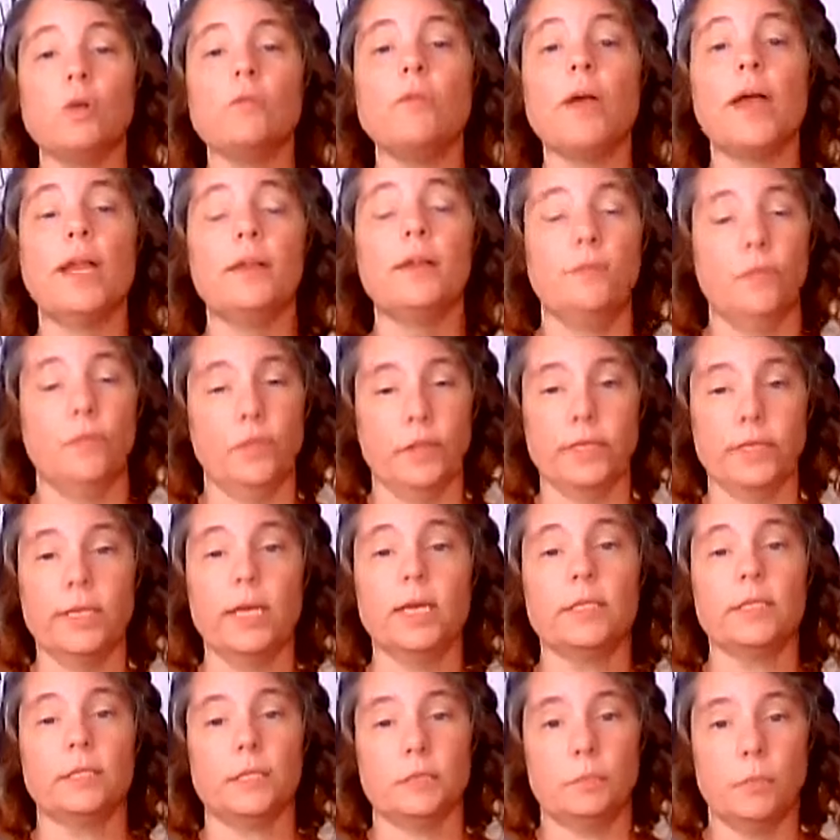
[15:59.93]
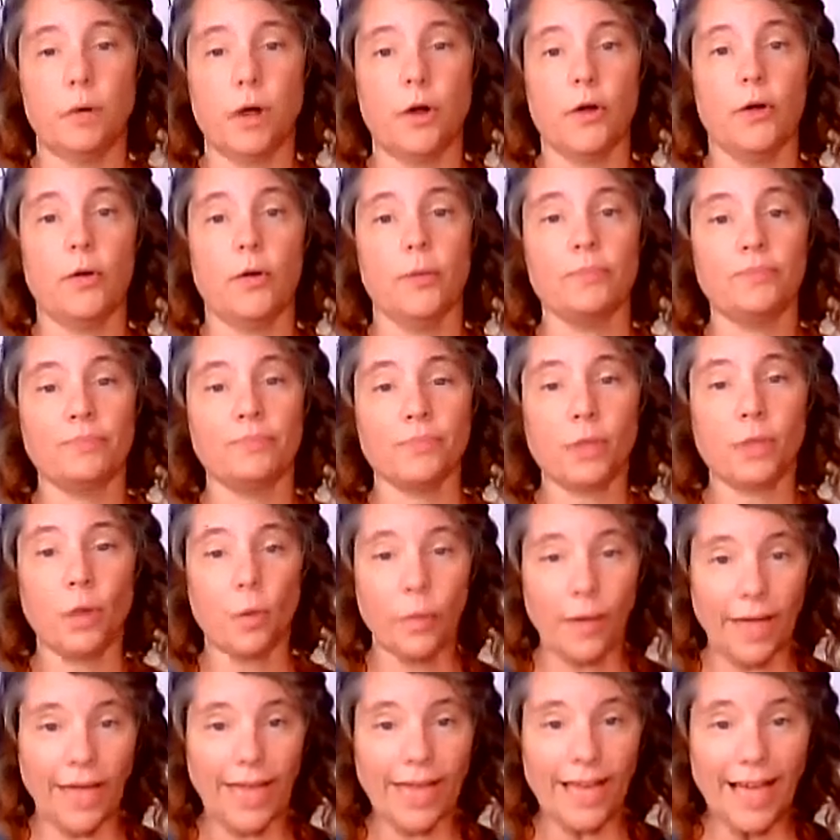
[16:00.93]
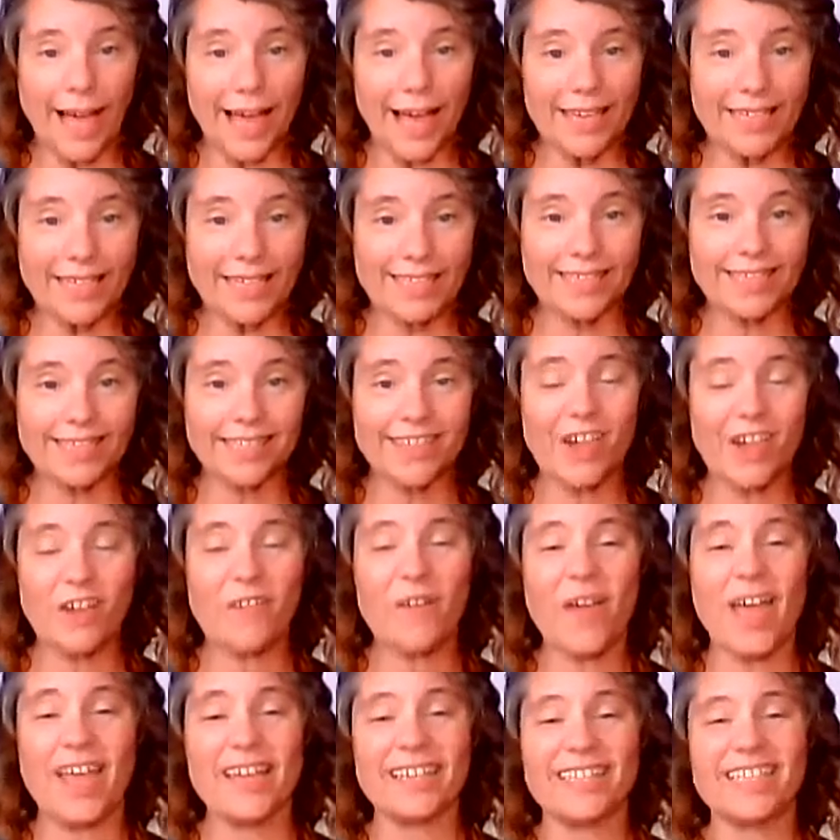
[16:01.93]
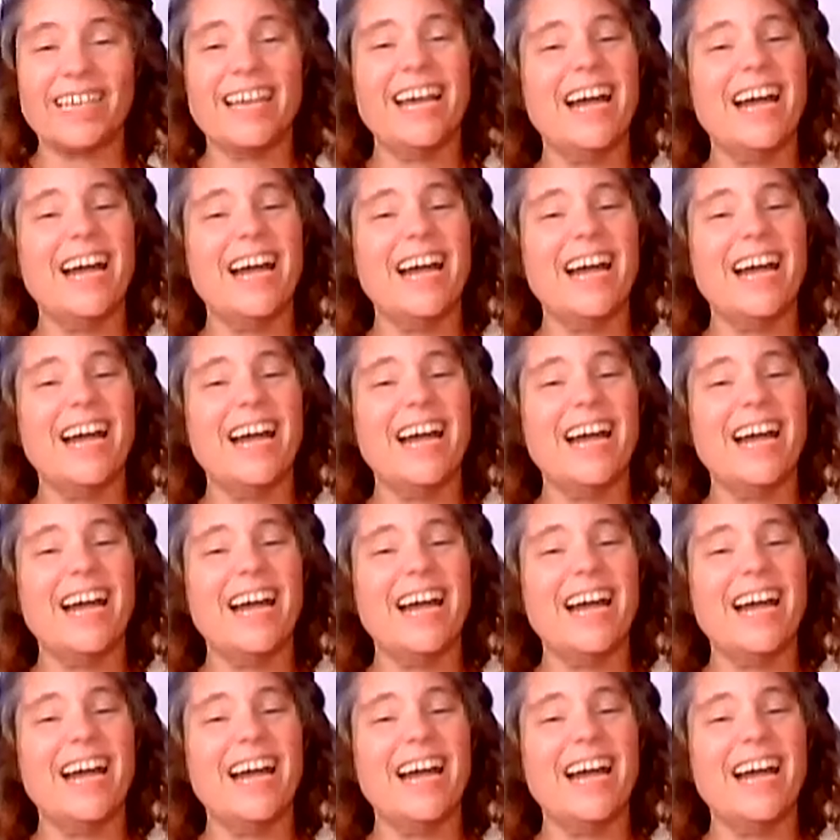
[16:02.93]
ready for the test tomorrow. Okay, guys? All right.